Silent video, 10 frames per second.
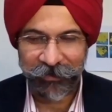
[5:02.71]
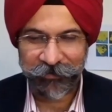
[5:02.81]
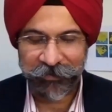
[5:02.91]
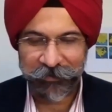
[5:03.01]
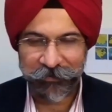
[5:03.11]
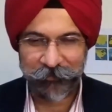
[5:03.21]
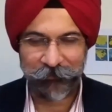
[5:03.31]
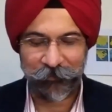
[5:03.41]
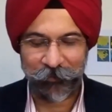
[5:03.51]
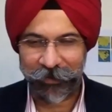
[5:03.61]
much,
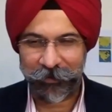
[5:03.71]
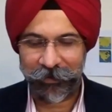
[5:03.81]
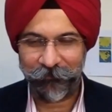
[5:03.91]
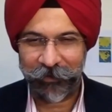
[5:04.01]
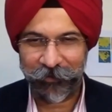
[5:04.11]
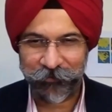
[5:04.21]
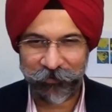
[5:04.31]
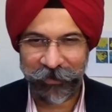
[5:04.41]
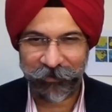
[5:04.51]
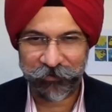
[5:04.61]
Rajesh, for that lovely
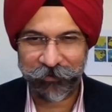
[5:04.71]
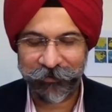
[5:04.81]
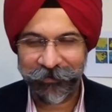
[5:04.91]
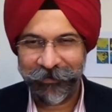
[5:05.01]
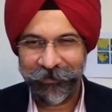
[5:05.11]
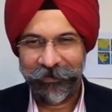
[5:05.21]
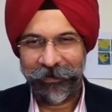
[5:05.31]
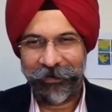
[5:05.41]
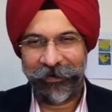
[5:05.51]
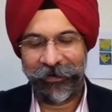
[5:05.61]
introduction.
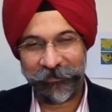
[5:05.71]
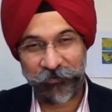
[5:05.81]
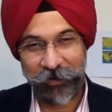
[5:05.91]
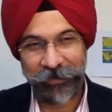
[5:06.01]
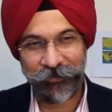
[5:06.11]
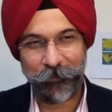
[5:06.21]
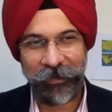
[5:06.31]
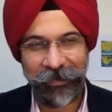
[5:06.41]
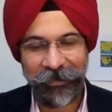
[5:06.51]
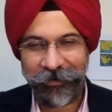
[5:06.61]
Uh, and it's great to
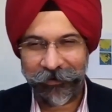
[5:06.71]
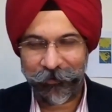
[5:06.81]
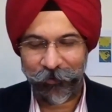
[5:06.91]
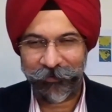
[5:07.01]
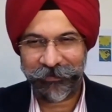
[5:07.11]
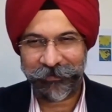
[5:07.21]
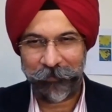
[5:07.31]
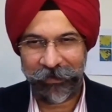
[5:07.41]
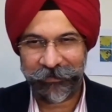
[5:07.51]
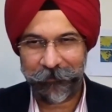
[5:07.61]
be here on this
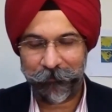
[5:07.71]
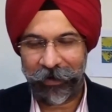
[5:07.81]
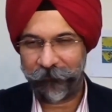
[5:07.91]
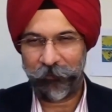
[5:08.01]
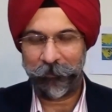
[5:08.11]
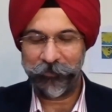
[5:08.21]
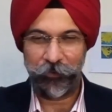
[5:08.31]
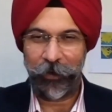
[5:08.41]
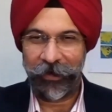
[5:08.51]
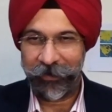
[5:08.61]
amazing platform,
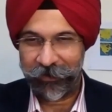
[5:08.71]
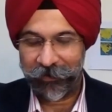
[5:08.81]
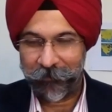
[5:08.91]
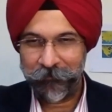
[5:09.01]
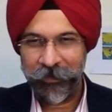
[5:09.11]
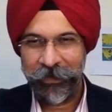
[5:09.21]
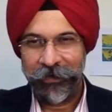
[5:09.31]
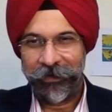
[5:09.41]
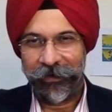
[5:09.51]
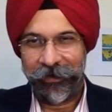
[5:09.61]
to iim
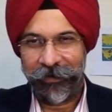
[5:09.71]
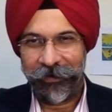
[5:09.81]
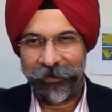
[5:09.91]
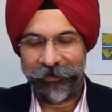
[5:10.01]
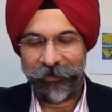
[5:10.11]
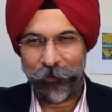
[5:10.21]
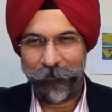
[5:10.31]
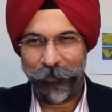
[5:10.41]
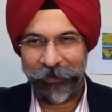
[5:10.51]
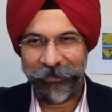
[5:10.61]
Uh, you know,
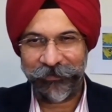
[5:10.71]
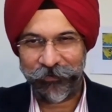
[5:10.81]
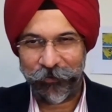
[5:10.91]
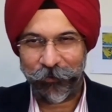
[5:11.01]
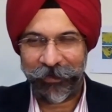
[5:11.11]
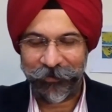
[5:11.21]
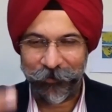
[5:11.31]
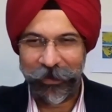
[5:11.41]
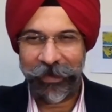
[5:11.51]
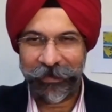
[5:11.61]
I'm pleased to know that
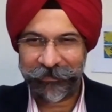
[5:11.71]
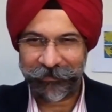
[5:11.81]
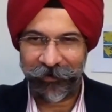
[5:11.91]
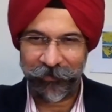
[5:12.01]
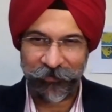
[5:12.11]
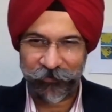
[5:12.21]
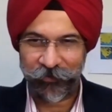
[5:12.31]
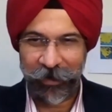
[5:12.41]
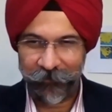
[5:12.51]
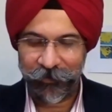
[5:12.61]
you guys are the
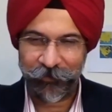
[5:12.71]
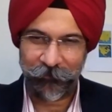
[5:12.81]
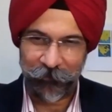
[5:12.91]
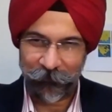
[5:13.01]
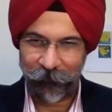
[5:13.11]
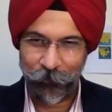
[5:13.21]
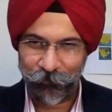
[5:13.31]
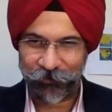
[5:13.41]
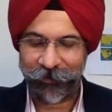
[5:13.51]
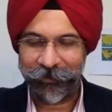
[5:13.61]
strivers of the
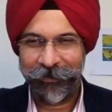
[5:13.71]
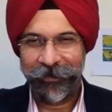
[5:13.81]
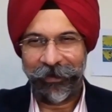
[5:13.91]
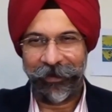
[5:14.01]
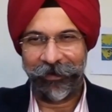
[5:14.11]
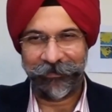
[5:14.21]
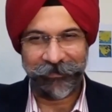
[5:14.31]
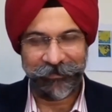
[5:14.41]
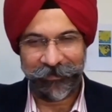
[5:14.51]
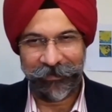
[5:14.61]
future. And
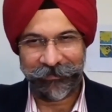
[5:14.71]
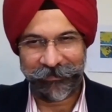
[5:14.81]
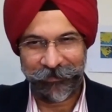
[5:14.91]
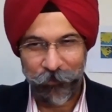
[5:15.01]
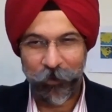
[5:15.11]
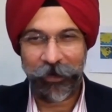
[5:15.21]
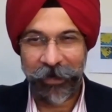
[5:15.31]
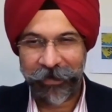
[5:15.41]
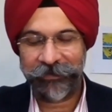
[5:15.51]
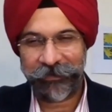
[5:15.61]
it's, it's you
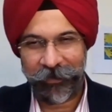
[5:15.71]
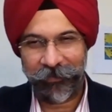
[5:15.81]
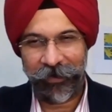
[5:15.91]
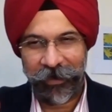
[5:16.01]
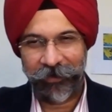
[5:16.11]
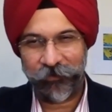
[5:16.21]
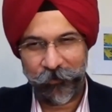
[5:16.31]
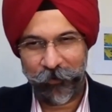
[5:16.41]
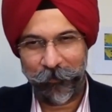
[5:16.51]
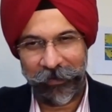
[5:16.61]
guys are the guys who
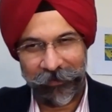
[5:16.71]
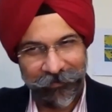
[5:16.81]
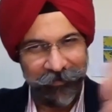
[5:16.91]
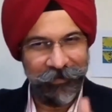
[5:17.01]
are going to build